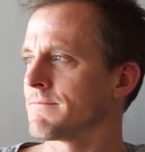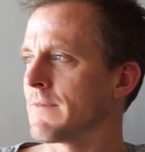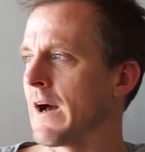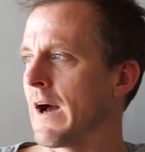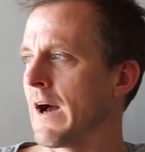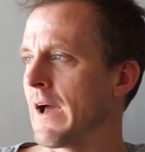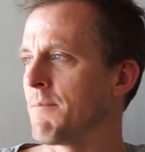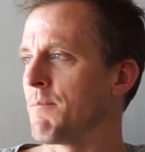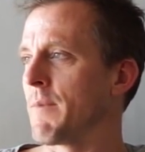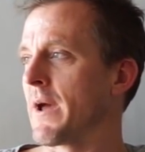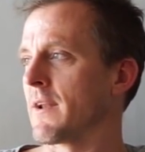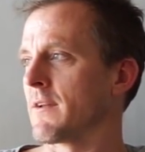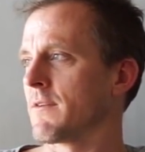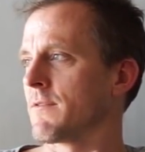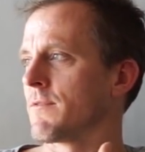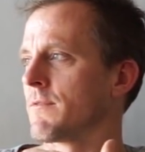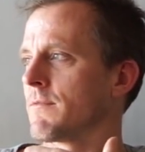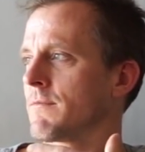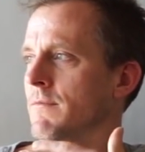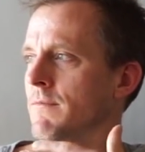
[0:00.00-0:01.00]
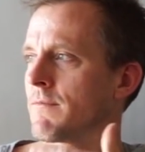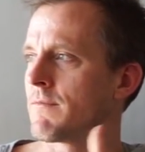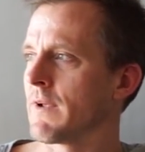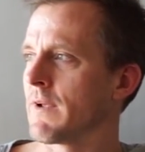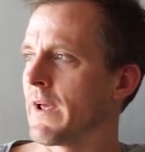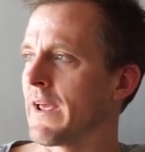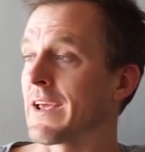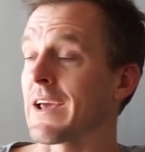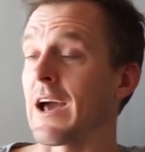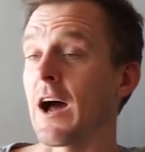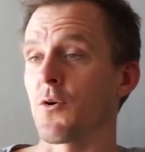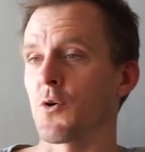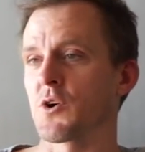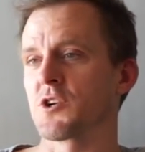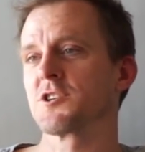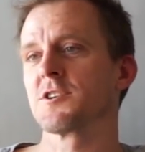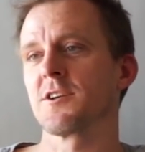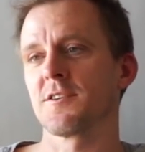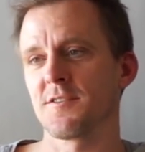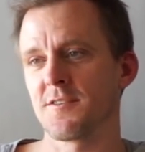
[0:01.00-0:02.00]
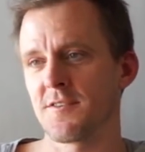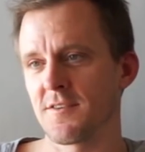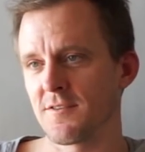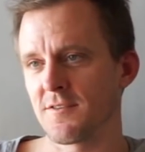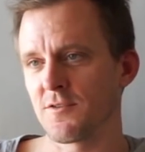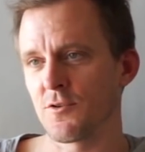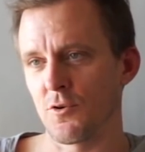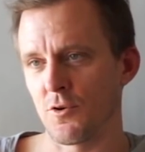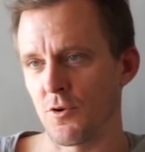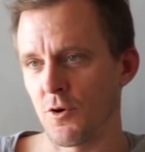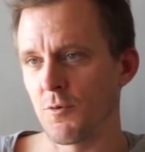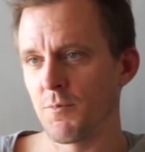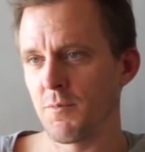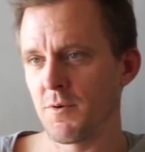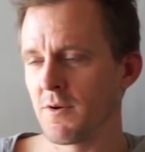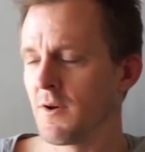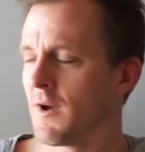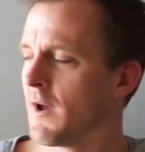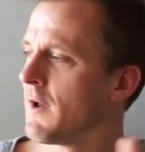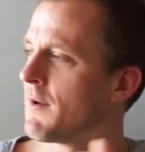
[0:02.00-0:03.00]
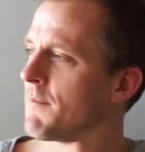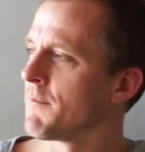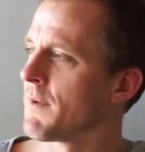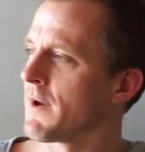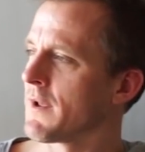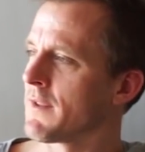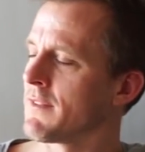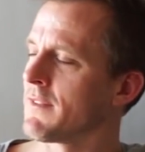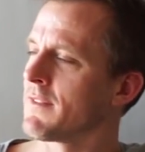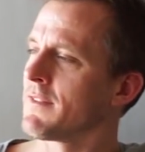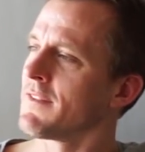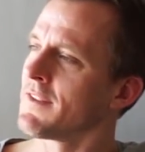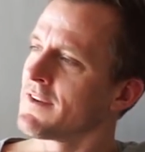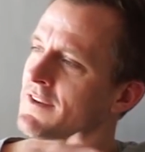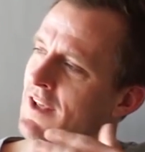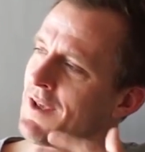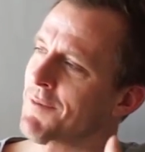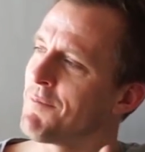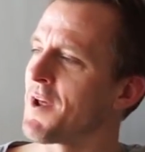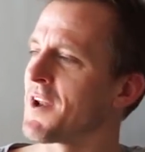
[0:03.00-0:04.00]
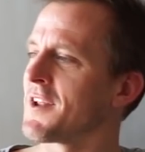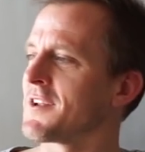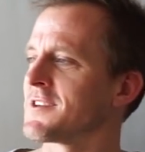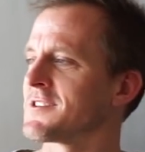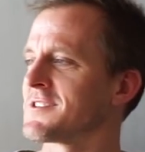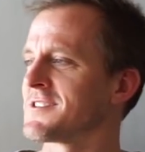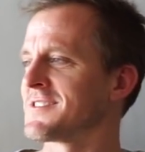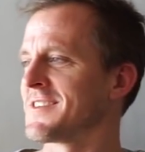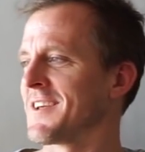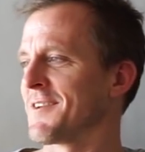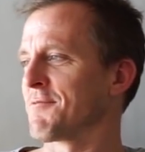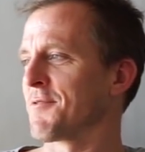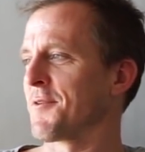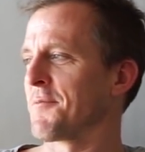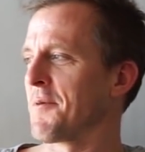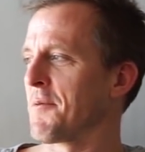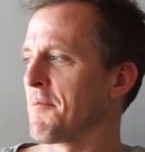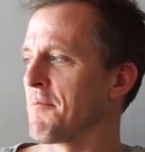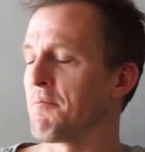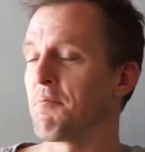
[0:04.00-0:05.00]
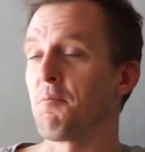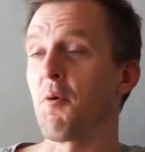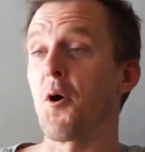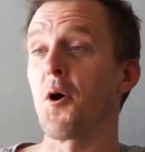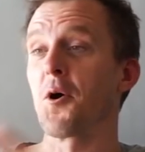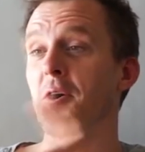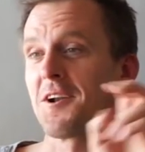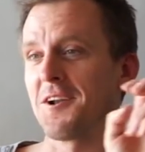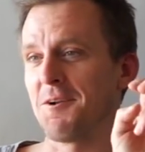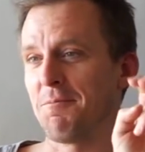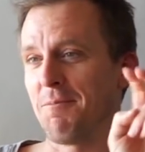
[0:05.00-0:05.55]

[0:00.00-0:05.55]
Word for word: I met encouraged us to dope. But the team manager said from a moral